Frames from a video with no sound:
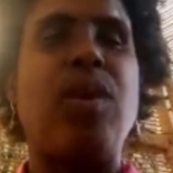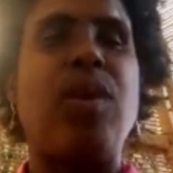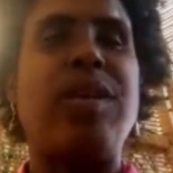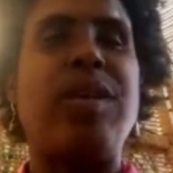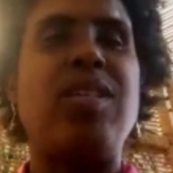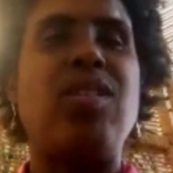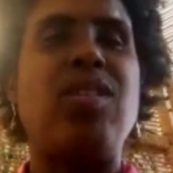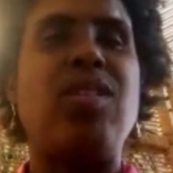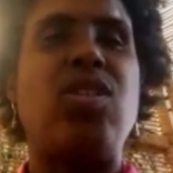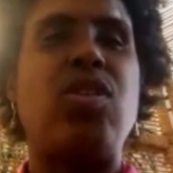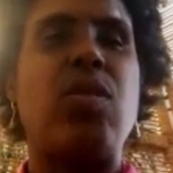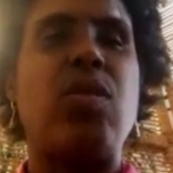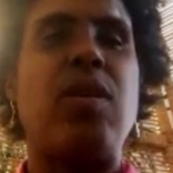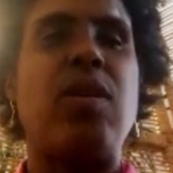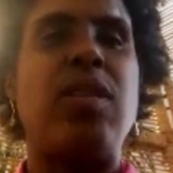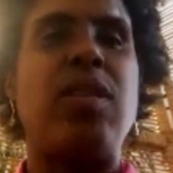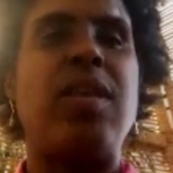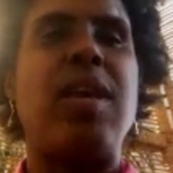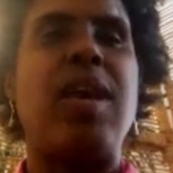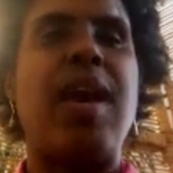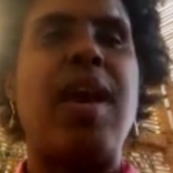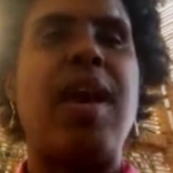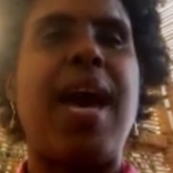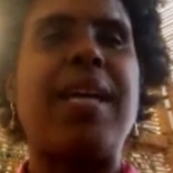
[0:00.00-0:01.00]
those are the
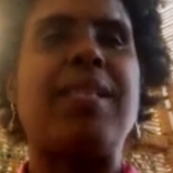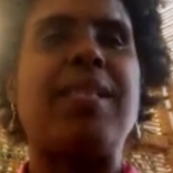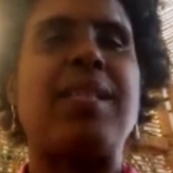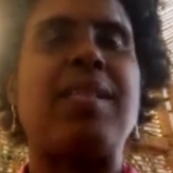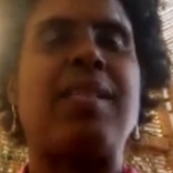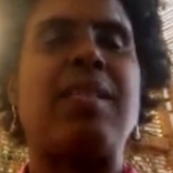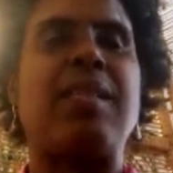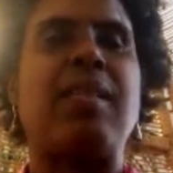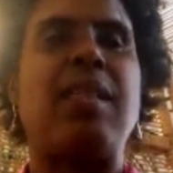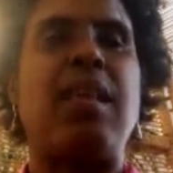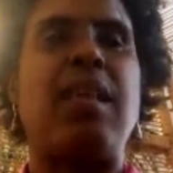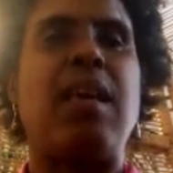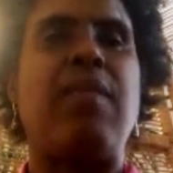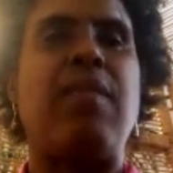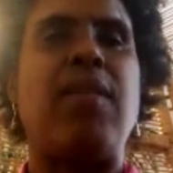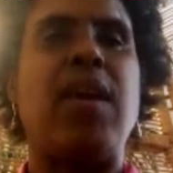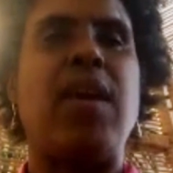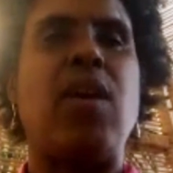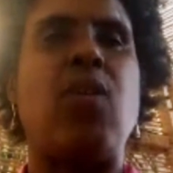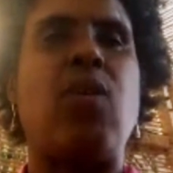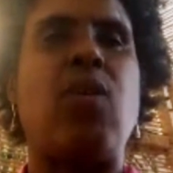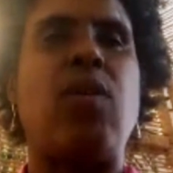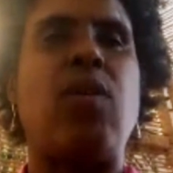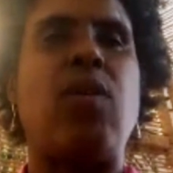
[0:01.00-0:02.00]
people that are really
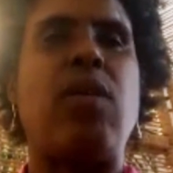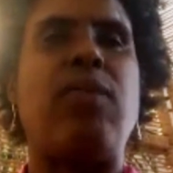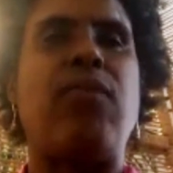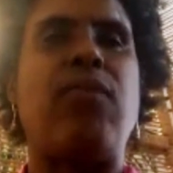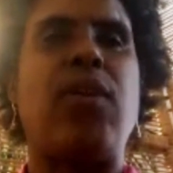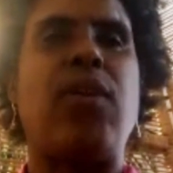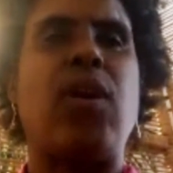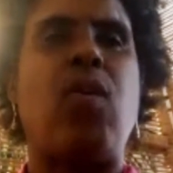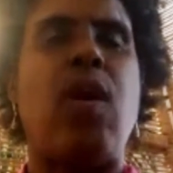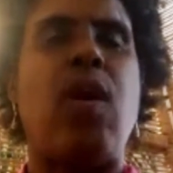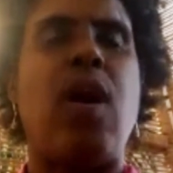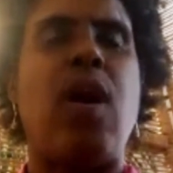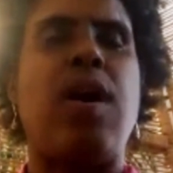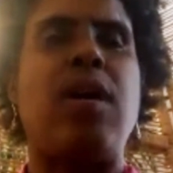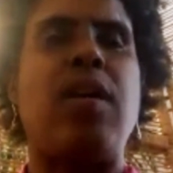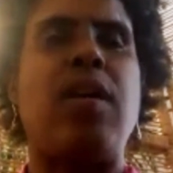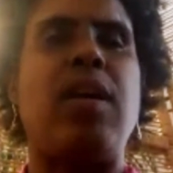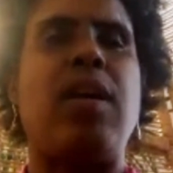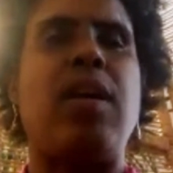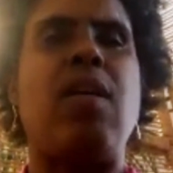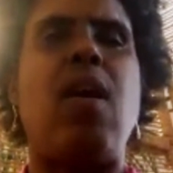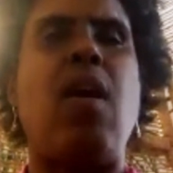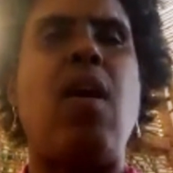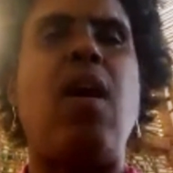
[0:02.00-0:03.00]
doing the
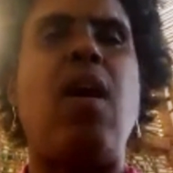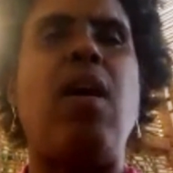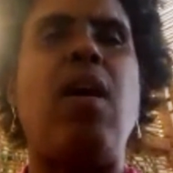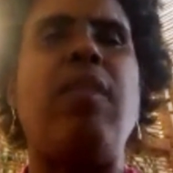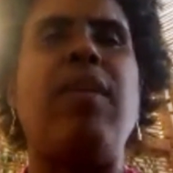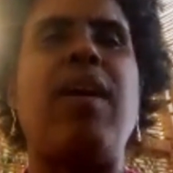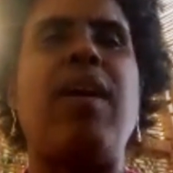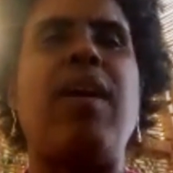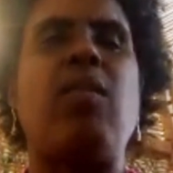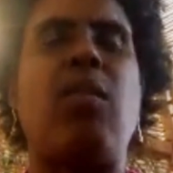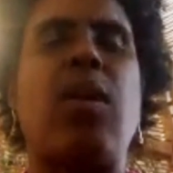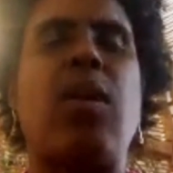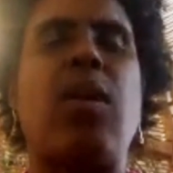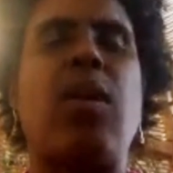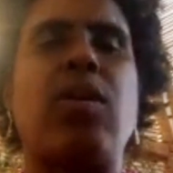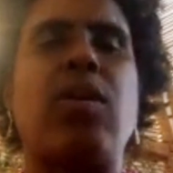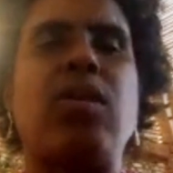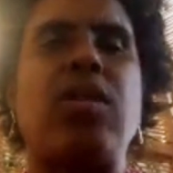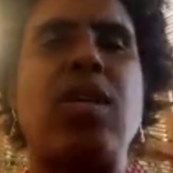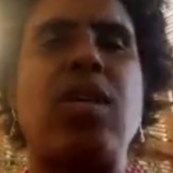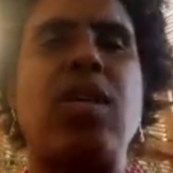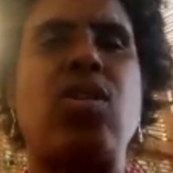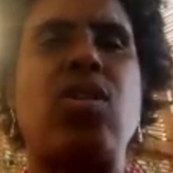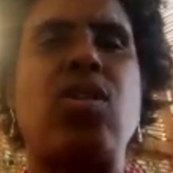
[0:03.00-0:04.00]
Access Living, Equip for
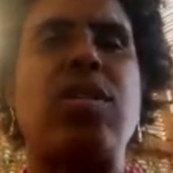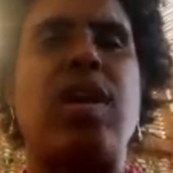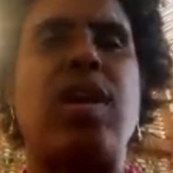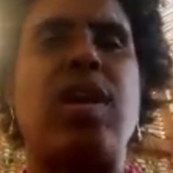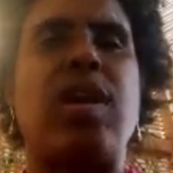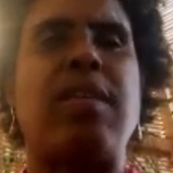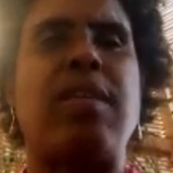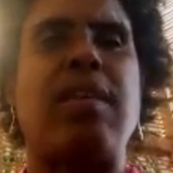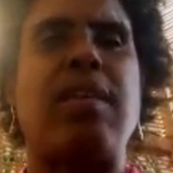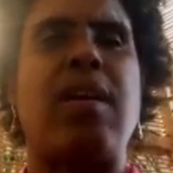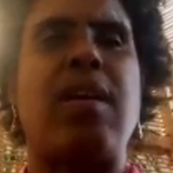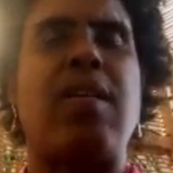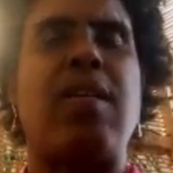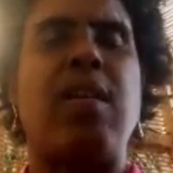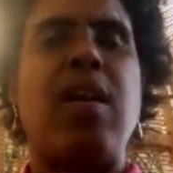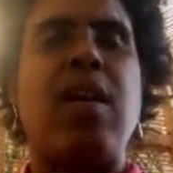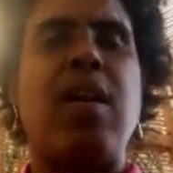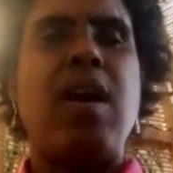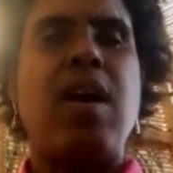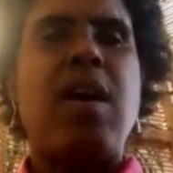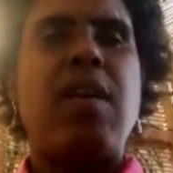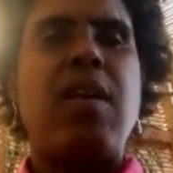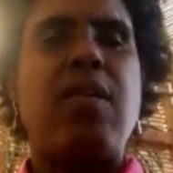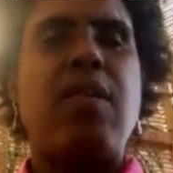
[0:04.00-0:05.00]
Equality, and all the other
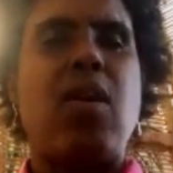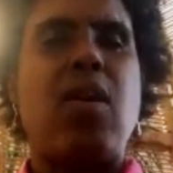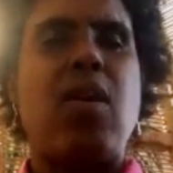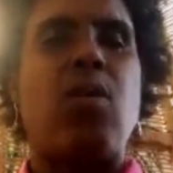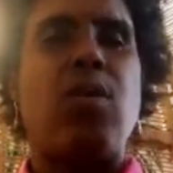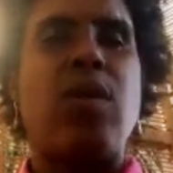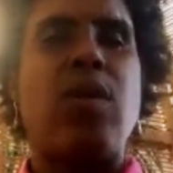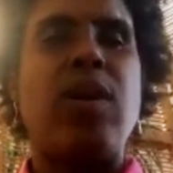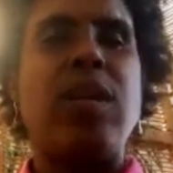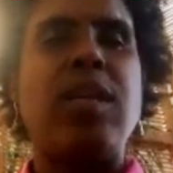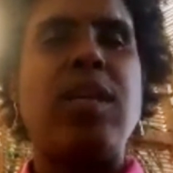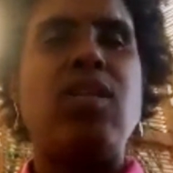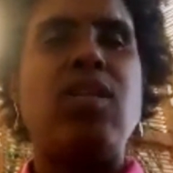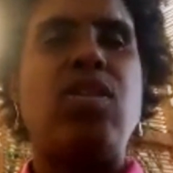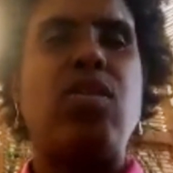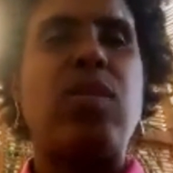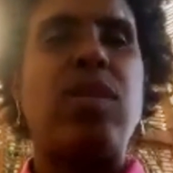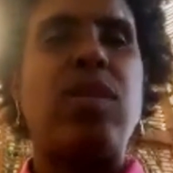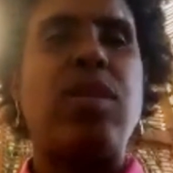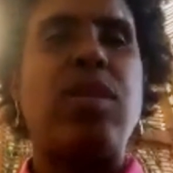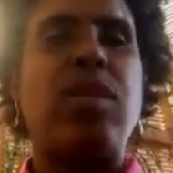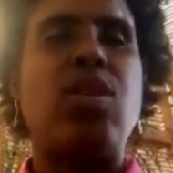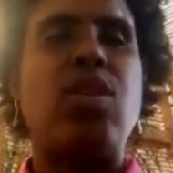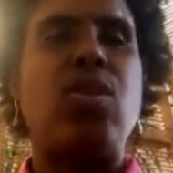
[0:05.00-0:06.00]
organizations out
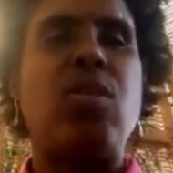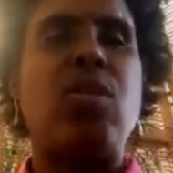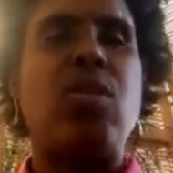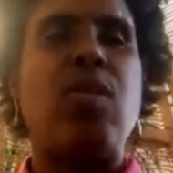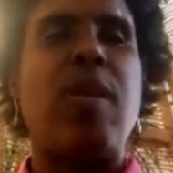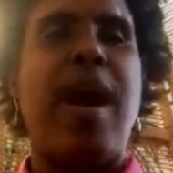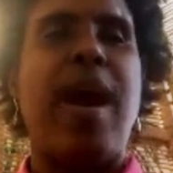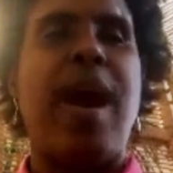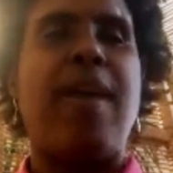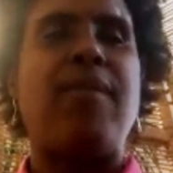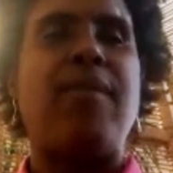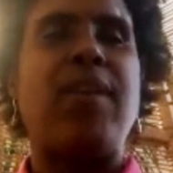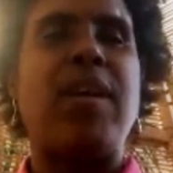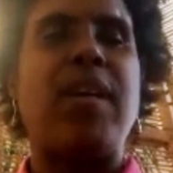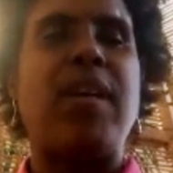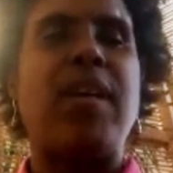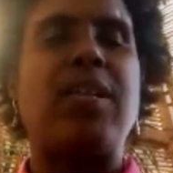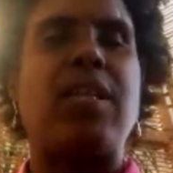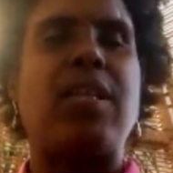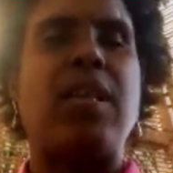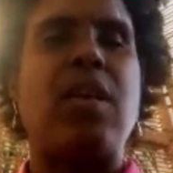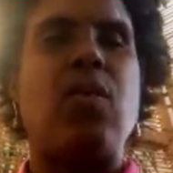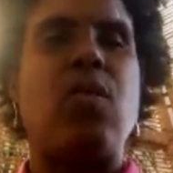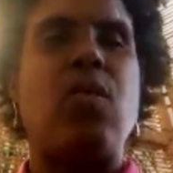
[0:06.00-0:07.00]
there that are
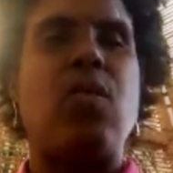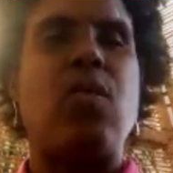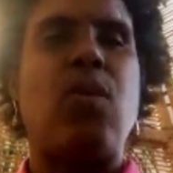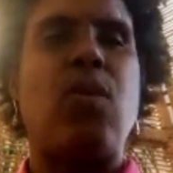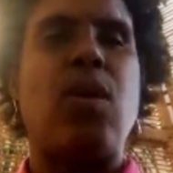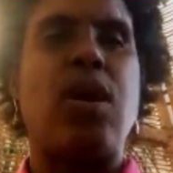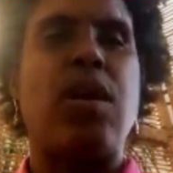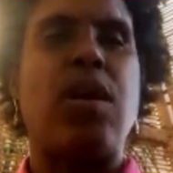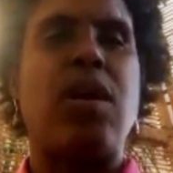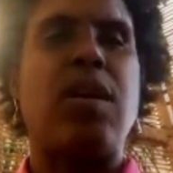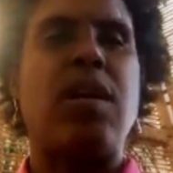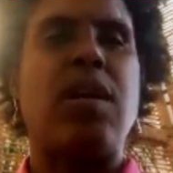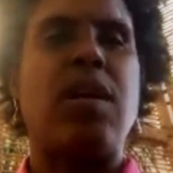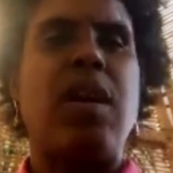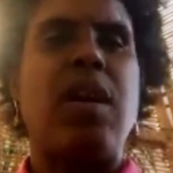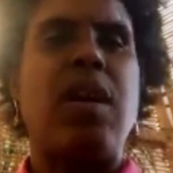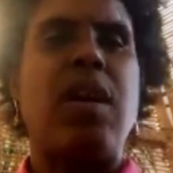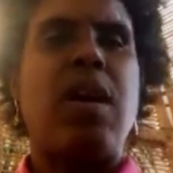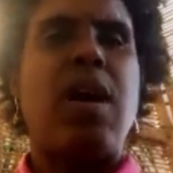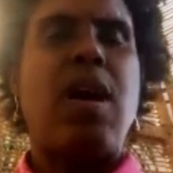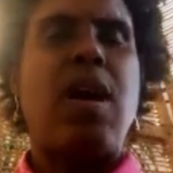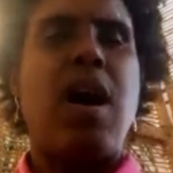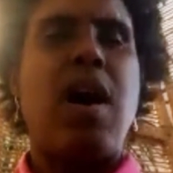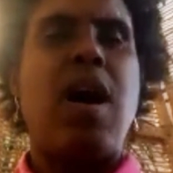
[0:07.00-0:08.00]
really doing the true
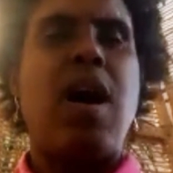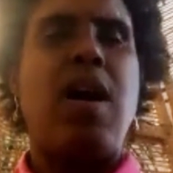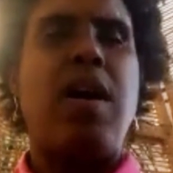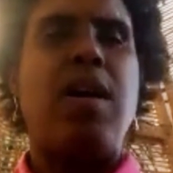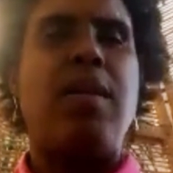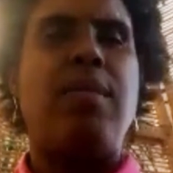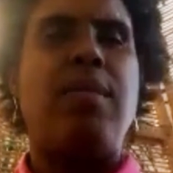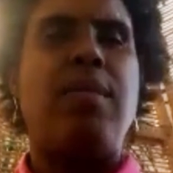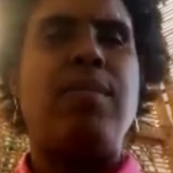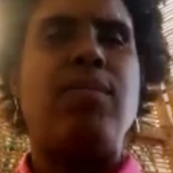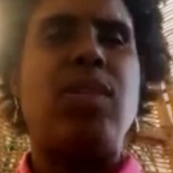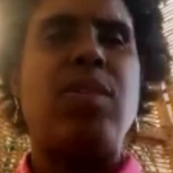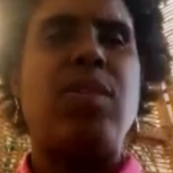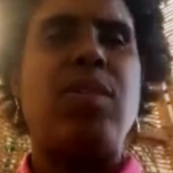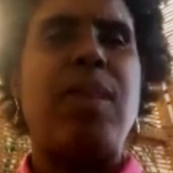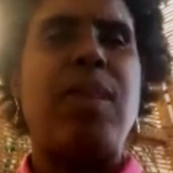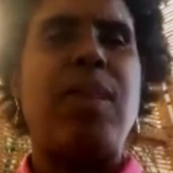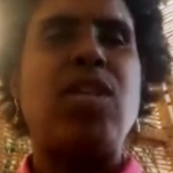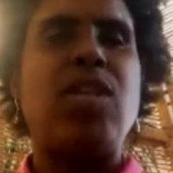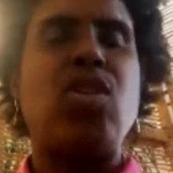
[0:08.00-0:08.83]
advocacy work